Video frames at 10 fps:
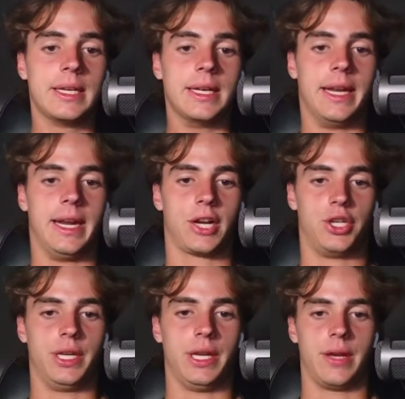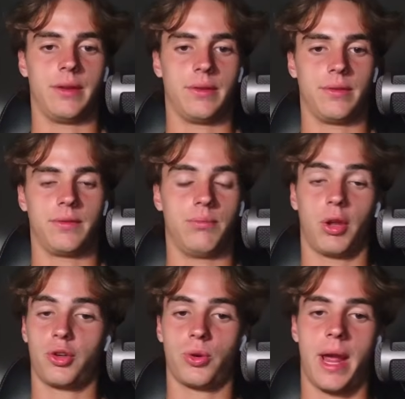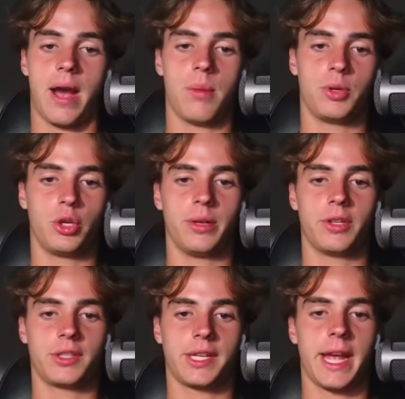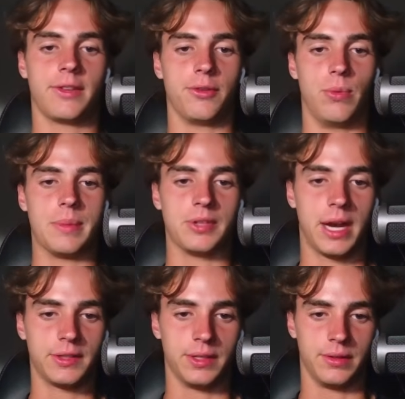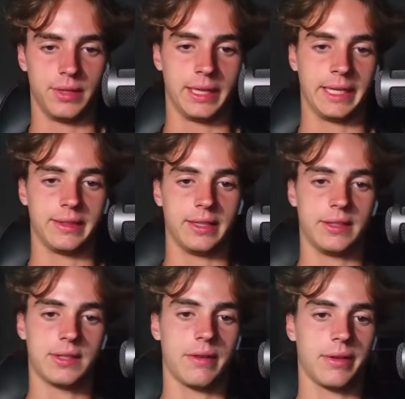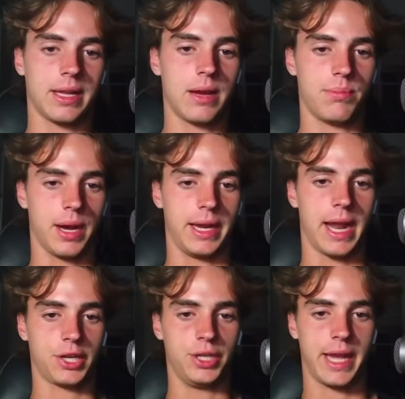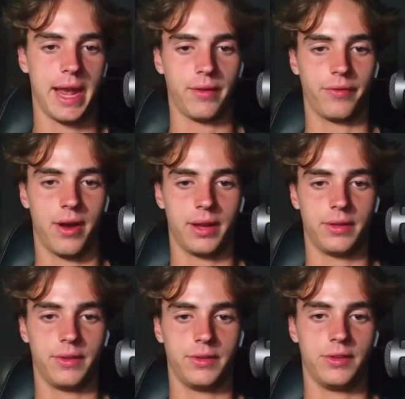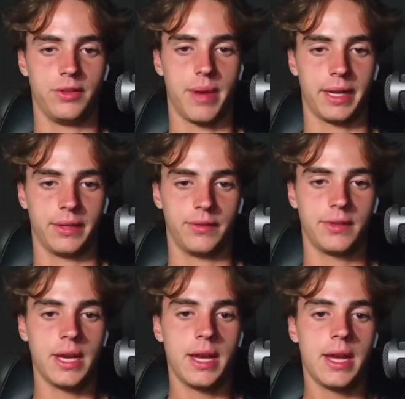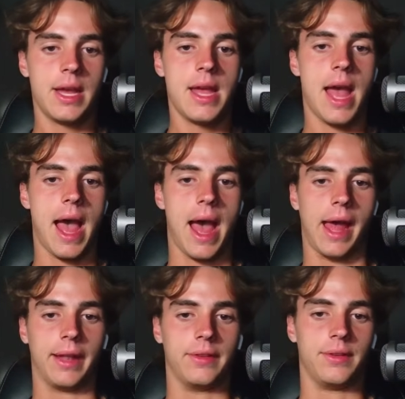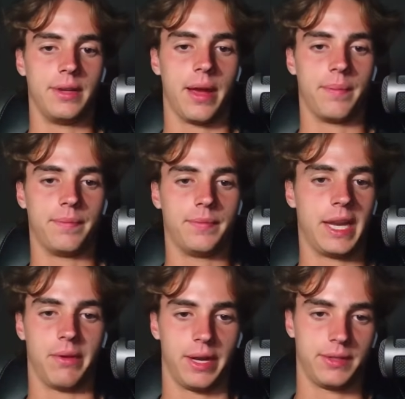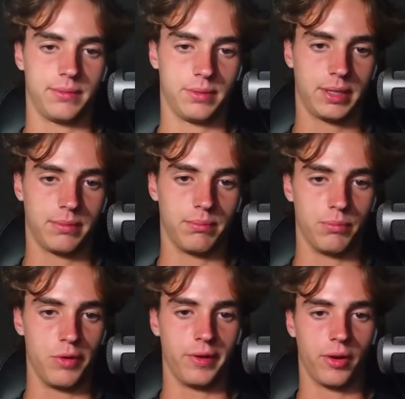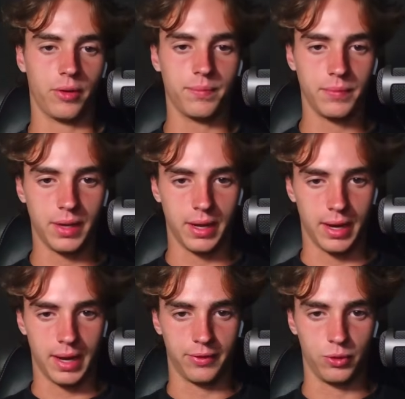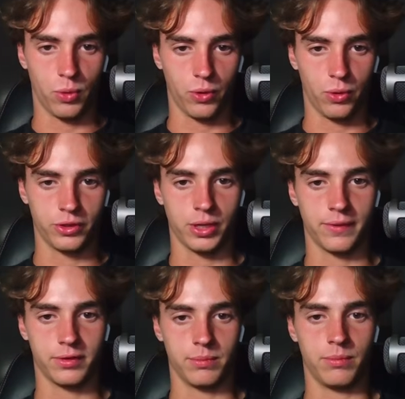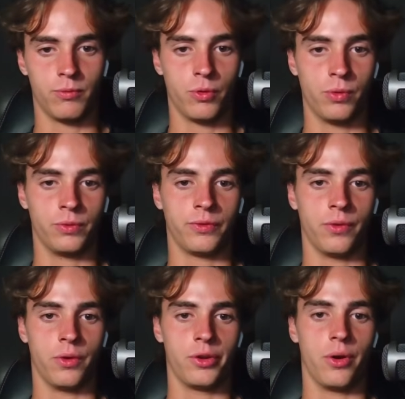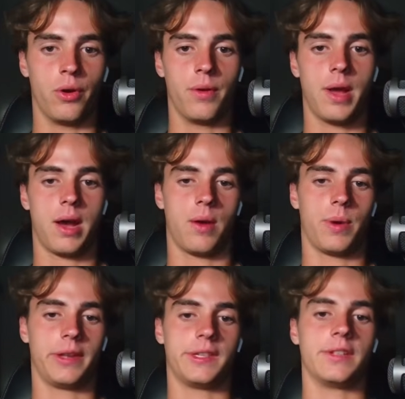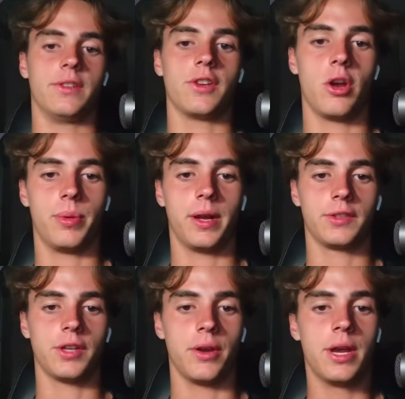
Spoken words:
it actually, I'm not sure how, I'm assuming it just scans through websites and LinkedIn and stuff like that, but it actually can find decision makers. And yeah, anyways, moving on, you want to also give some rules for your one sentence opener. So